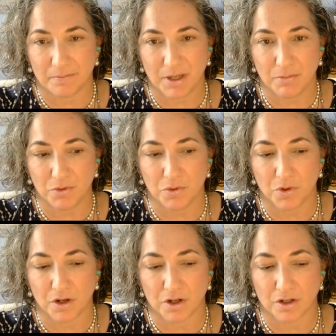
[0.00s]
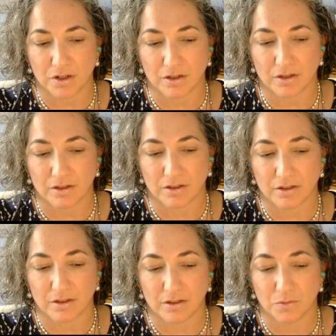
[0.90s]
people who are
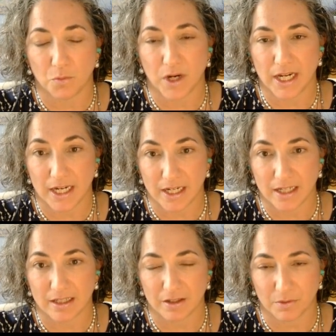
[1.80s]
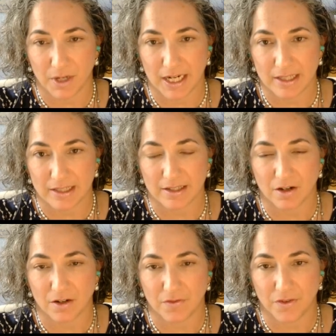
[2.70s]
winning the race
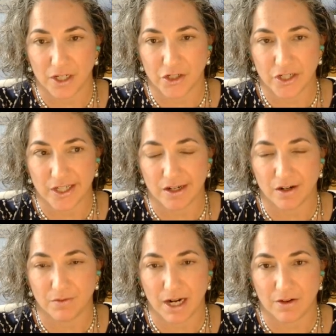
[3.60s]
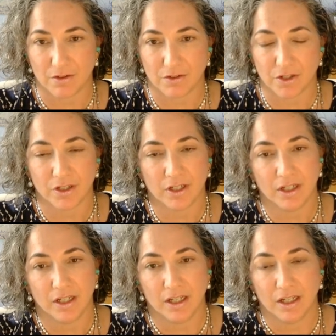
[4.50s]
are finishing around
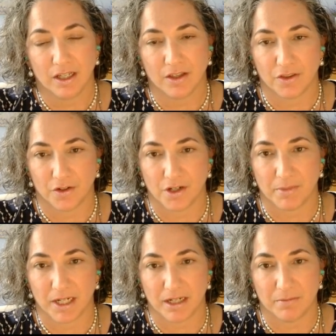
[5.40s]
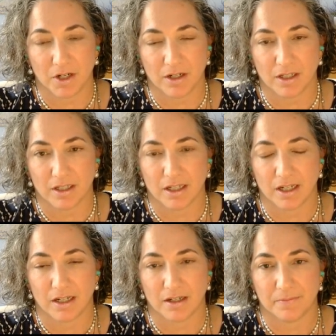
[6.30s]
the 30-minute mark.
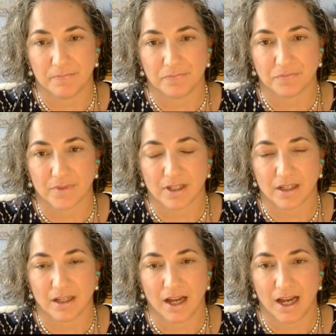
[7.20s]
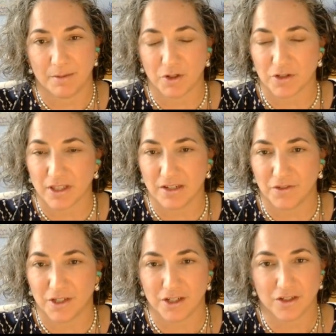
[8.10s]
I personally
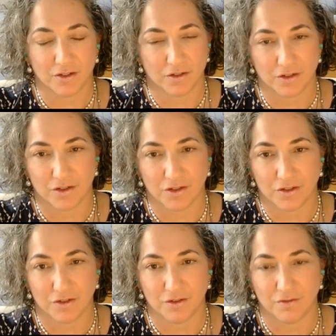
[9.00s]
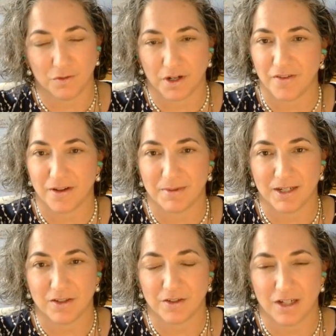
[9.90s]
finished closer to 45
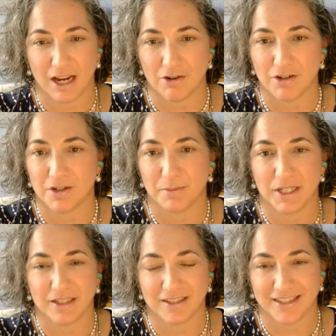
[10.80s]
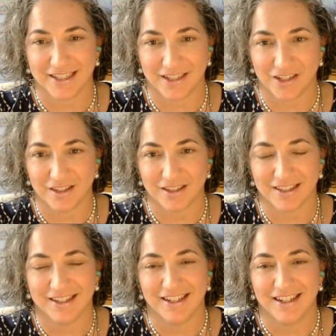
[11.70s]
minutes or an hour, depending on the
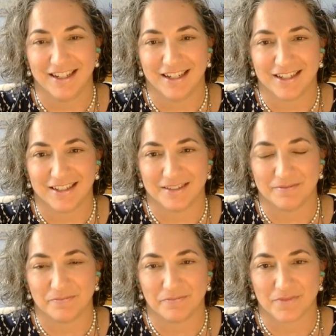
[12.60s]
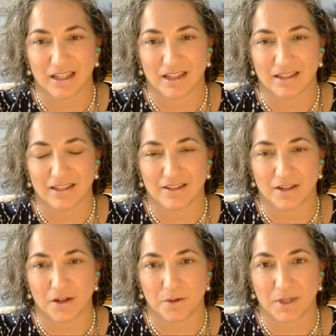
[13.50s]
conditions.
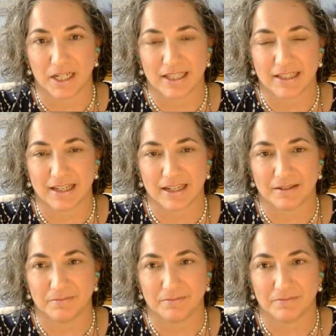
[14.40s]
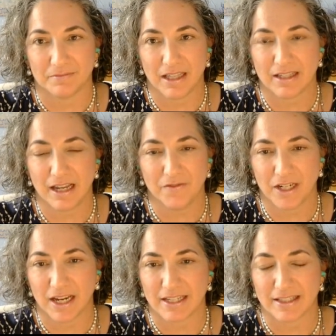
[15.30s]
But it's kind of a
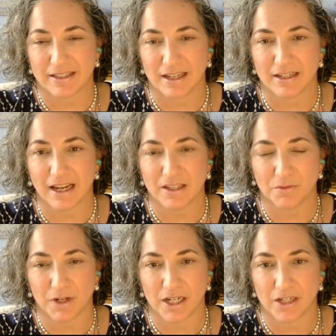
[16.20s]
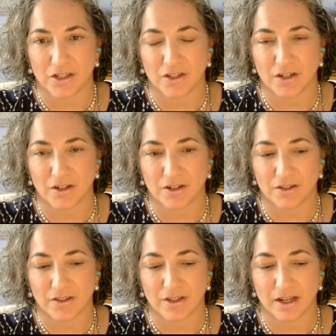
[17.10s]
nice range.
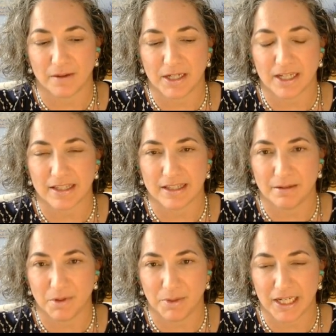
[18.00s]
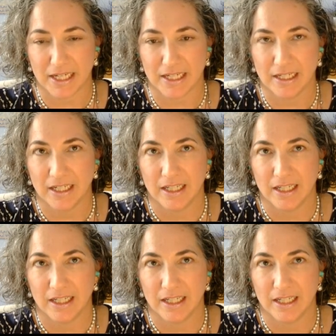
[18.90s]
There's it doesn't seem to be